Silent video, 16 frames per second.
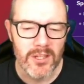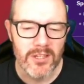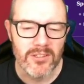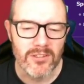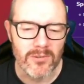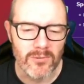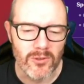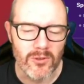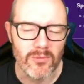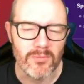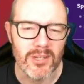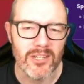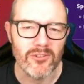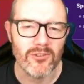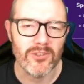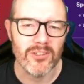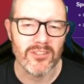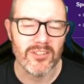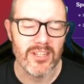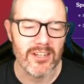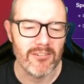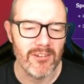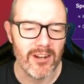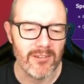so do make sure you
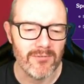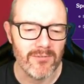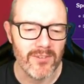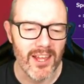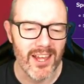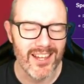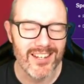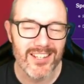stick around for that.